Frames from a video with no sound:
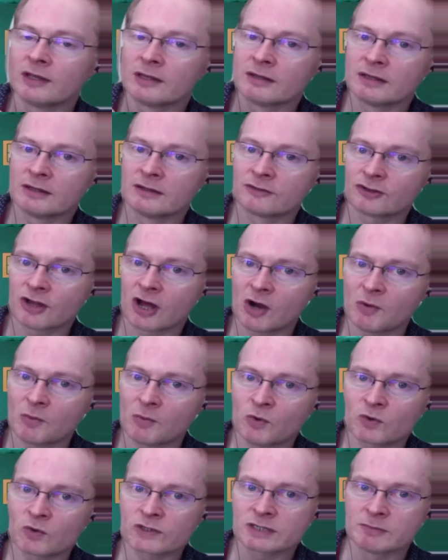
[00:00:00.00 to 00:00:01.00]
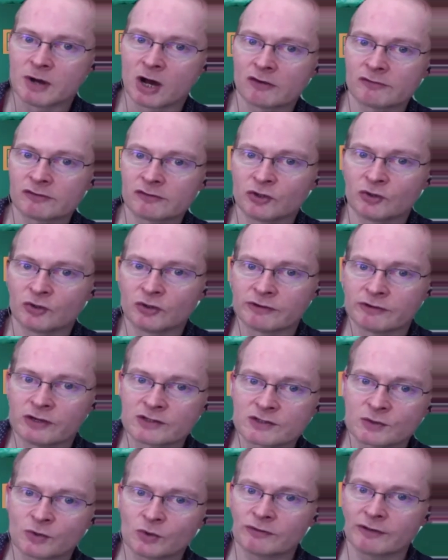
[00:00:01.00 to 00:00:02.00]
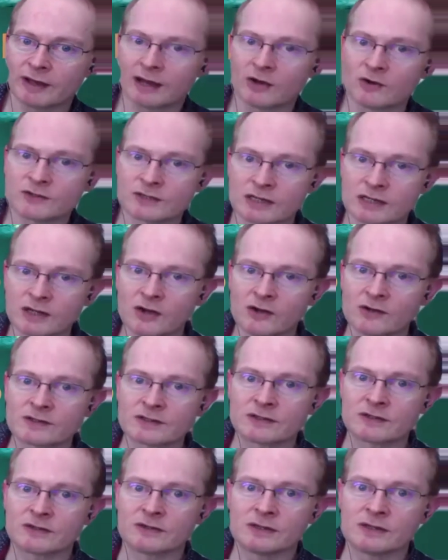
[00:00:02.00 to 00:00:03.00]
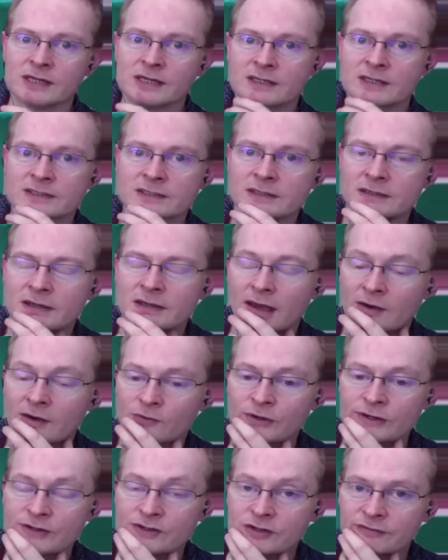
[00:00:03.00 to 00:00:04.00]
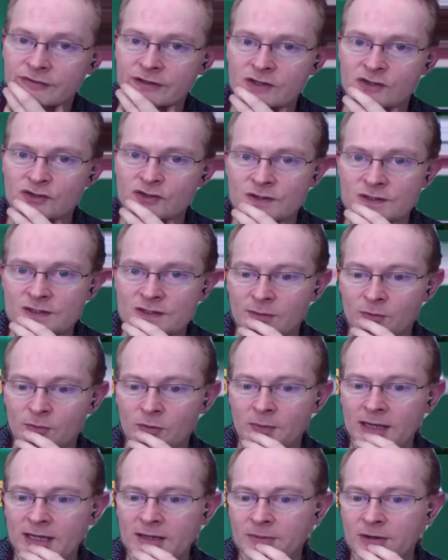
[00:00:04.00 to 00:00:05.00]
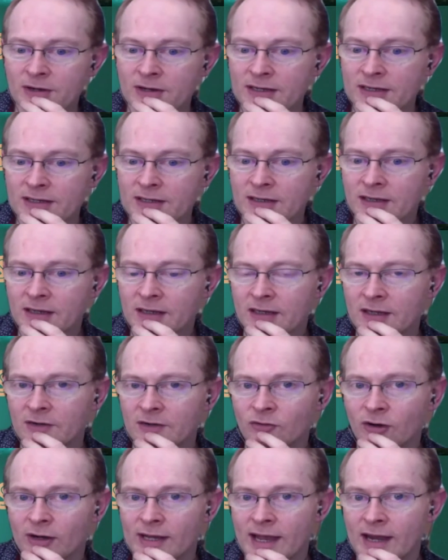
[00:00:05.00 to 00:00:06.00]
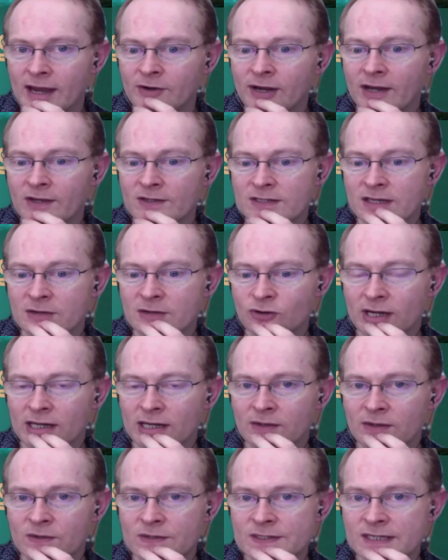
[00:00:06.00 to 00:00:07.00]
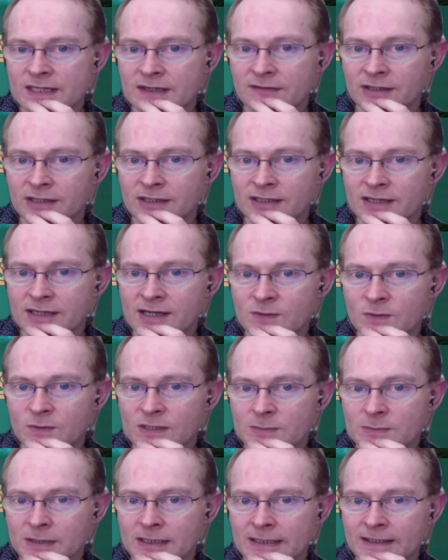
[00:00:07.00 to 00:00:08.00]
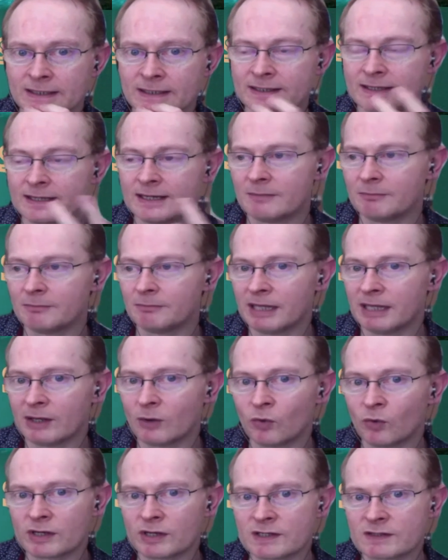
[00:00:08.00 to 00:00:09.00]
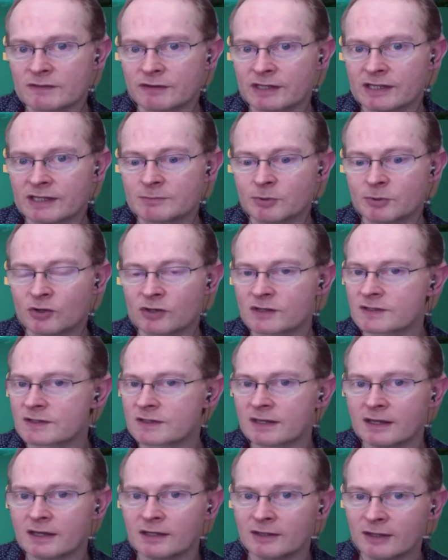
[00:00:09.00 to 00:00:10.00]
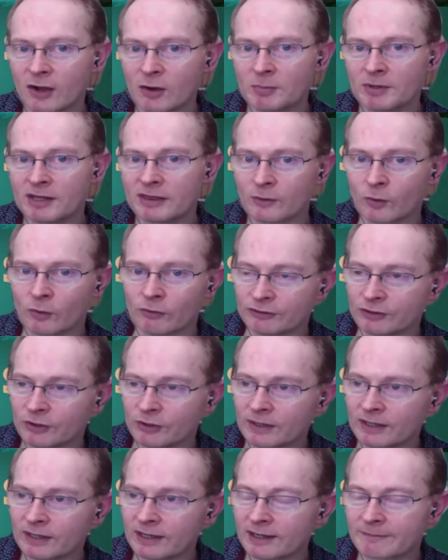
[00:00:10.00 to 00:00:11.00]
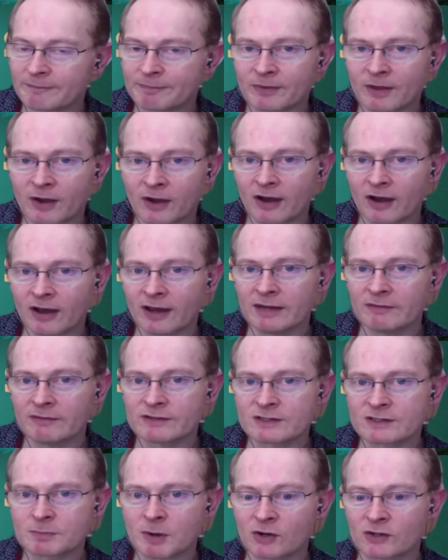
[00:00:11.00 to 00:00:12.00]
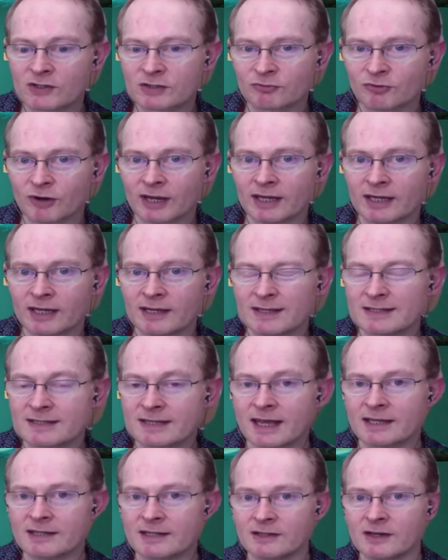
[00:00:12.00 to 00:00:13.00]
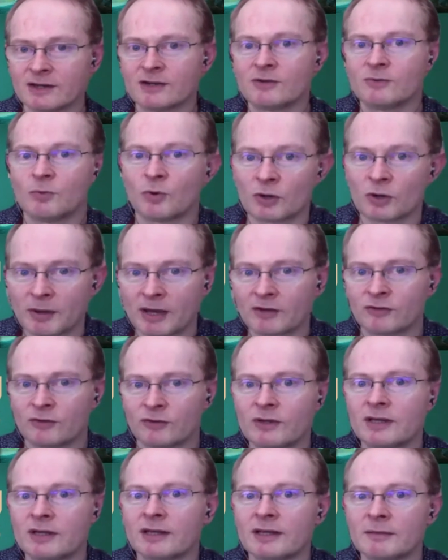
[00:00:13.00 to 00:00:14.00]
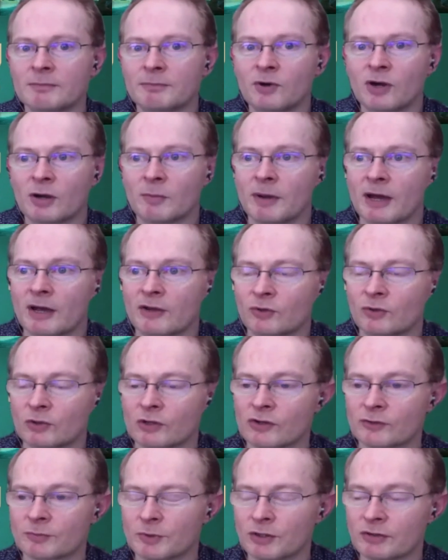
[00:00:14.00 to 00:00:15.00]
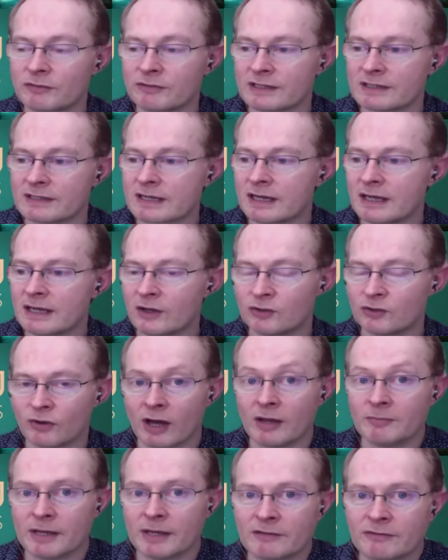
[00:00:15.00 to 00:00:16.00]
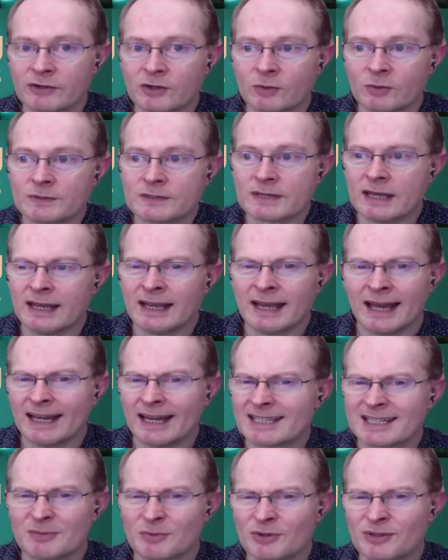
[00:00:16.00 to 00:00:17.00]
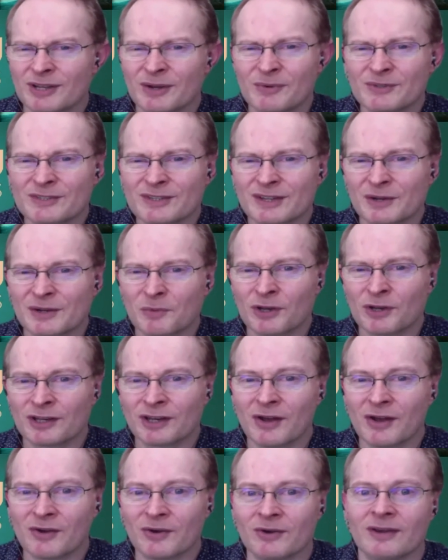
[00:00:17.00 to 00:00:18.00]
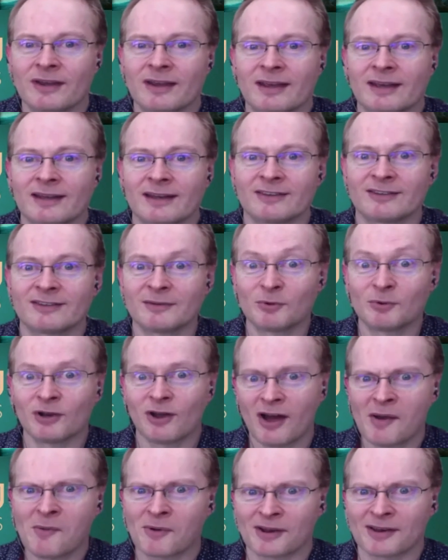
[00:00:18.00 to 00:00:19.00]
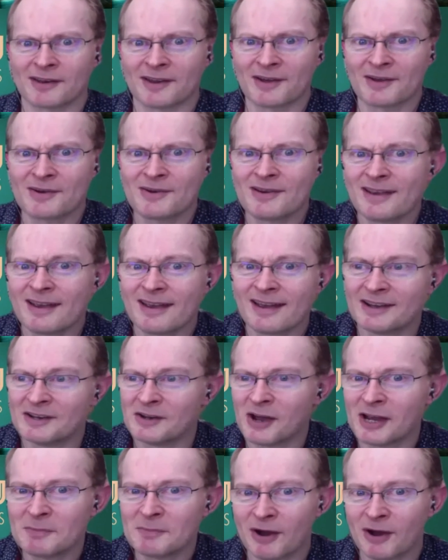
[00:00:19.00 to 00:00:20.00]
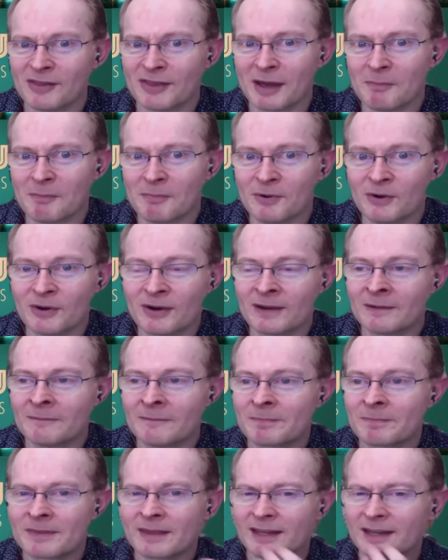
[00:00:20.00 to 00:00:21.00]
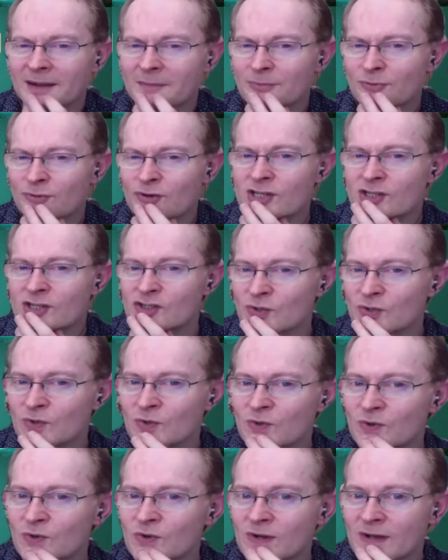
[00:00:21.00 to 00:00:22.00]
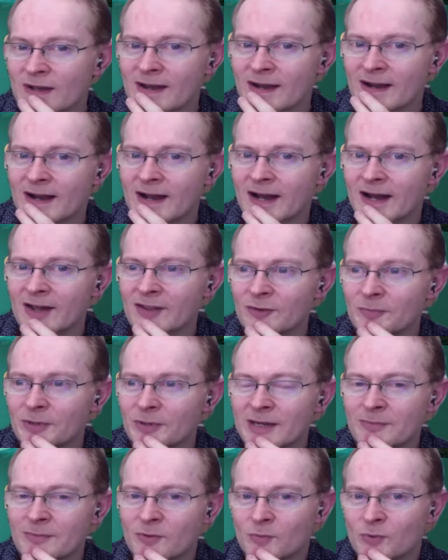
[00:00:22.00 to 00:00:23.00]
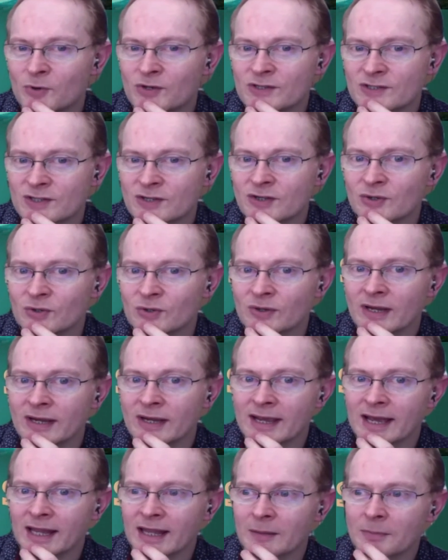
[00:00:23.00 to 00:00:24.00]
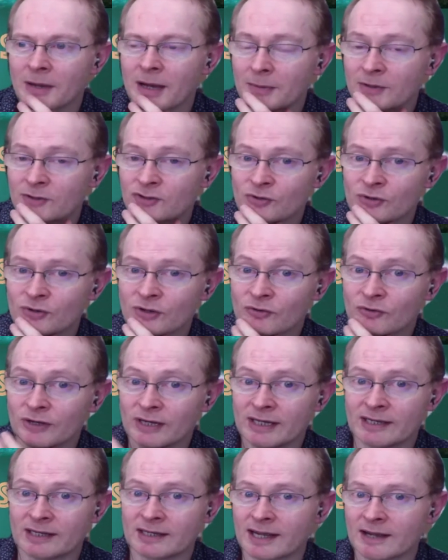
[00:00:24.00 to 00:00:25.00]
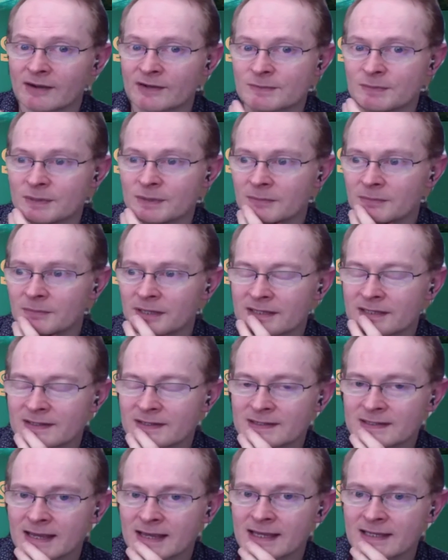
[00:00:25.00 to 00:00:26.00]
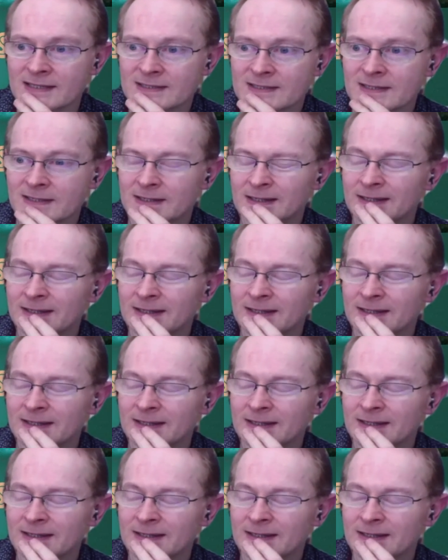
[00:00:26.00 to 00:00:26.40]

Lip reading: Star Wars, the Marvel Universe, all of that owes a lot to these creature features that were made by Ray Harryhausen. They're regularly on TV as we speak. Big audience for these books. Nobody thought of doing it. I even spoke to Ray and said, you know, what about doing a book about your lost movies, your unmade films? And he said, well, no one's going to want to know. And I said, well, I want to know, and I'd buy that book. And I'm pretty sure other people would too. And the publisher agreed, and now it's been a big success.